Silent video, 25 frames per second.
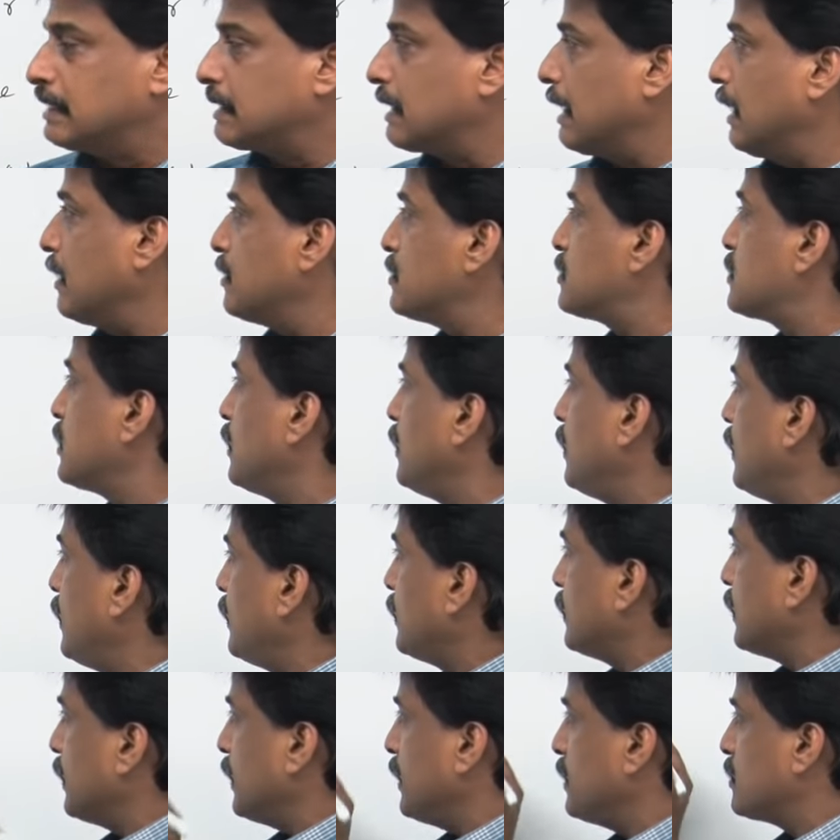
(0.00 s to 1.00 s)

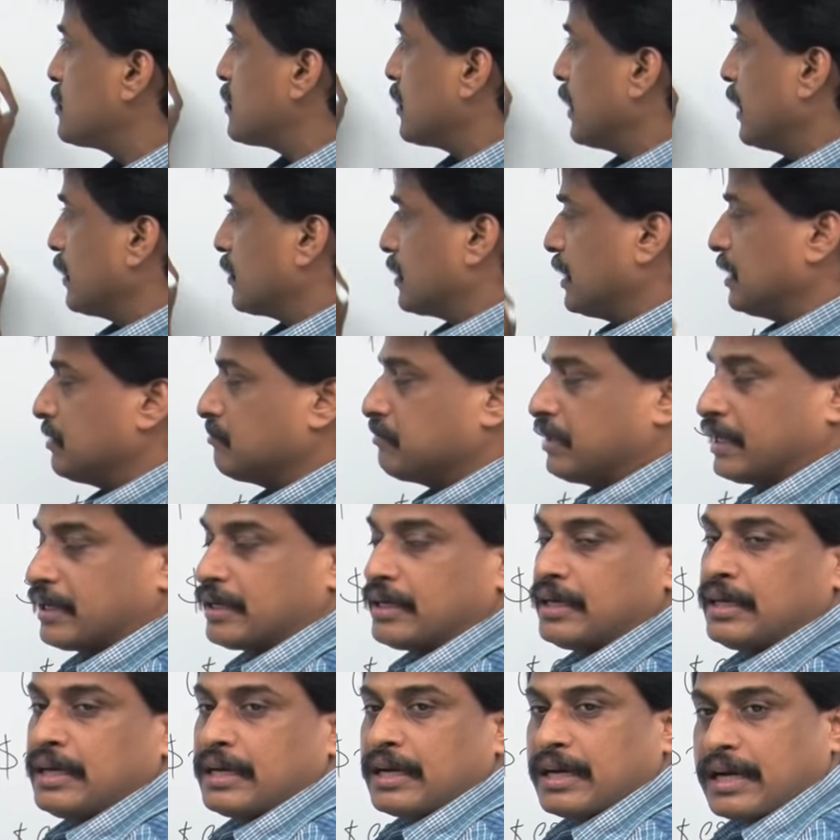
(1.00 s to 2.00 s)
Translate is nothing but
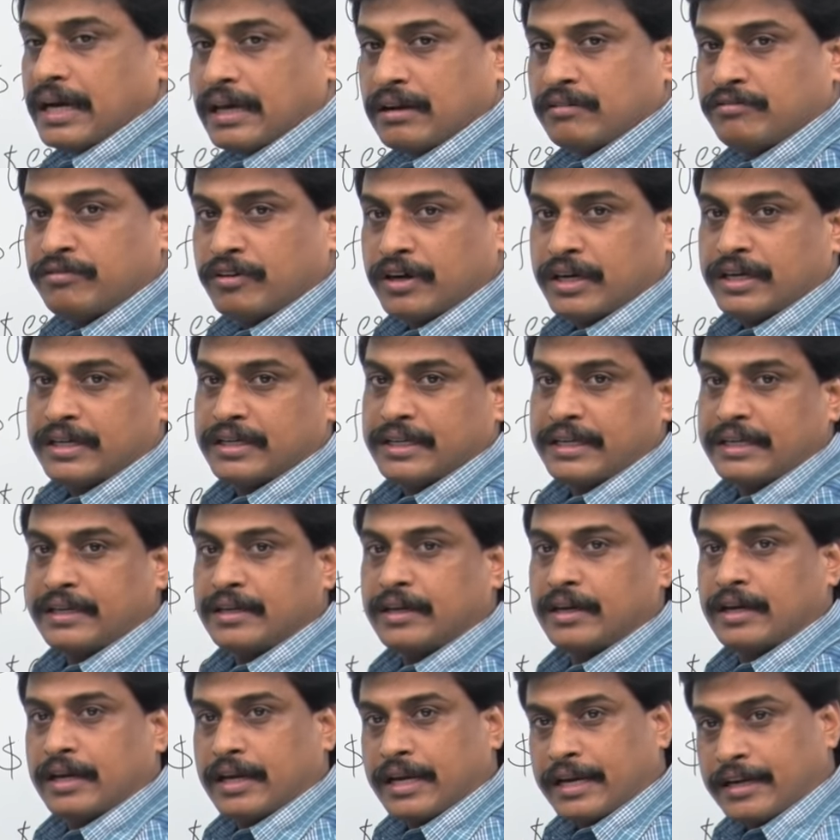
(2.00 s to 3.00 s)
converting
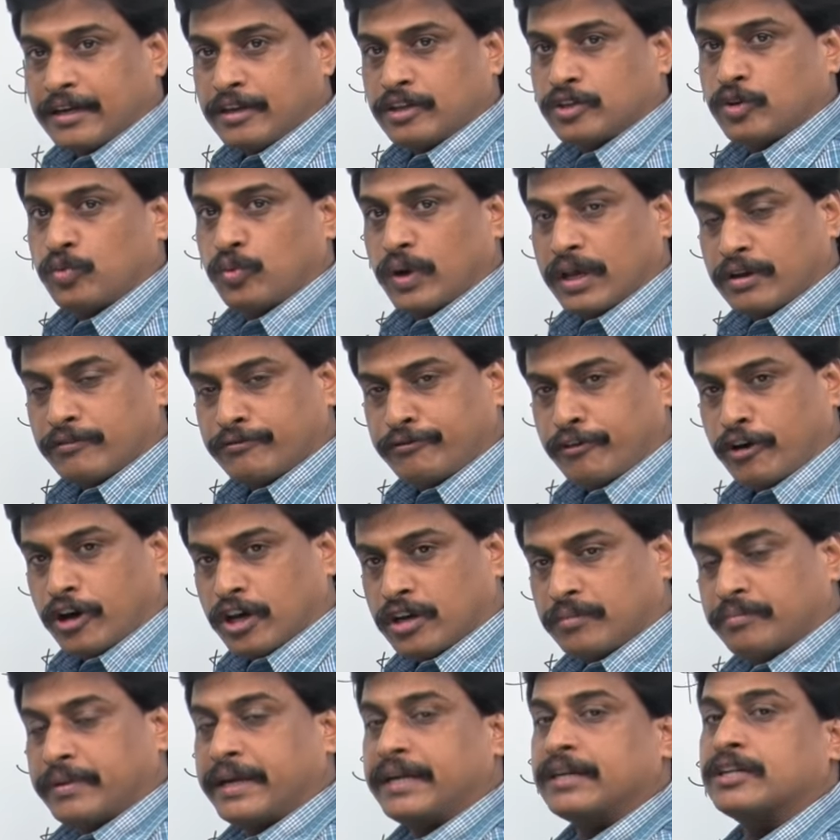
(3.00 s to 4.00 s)
into one
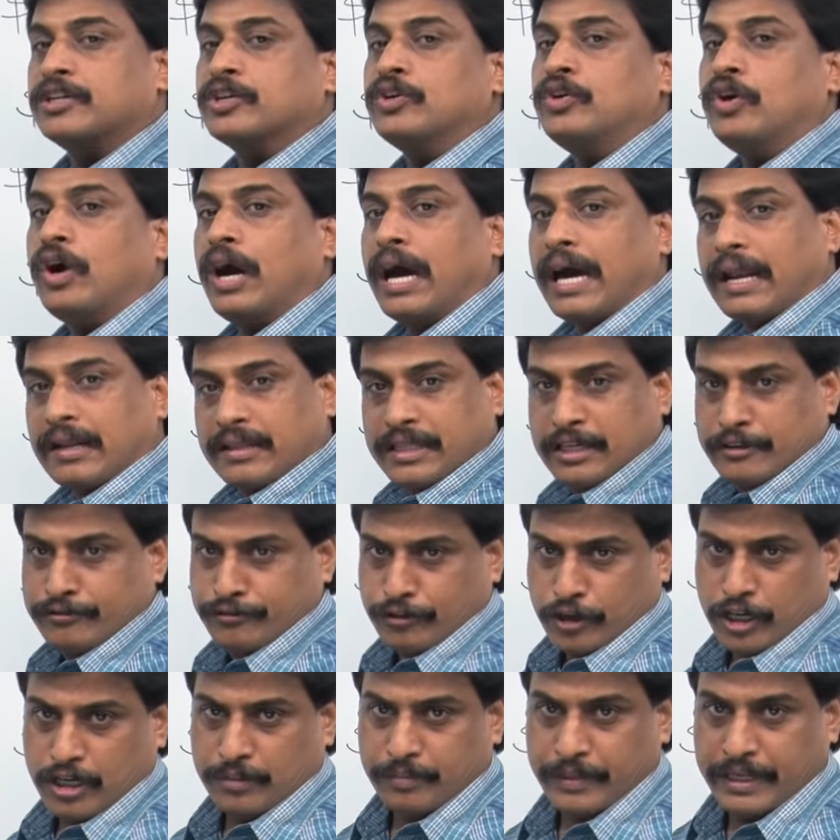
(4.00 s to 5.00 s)
format to another
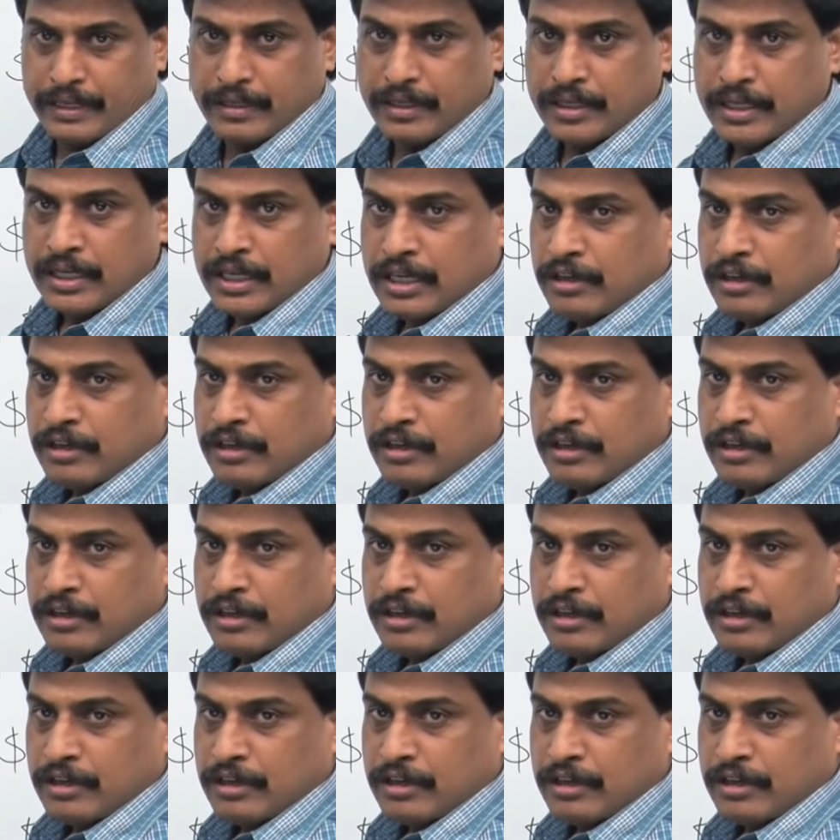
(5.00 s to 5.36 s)
format.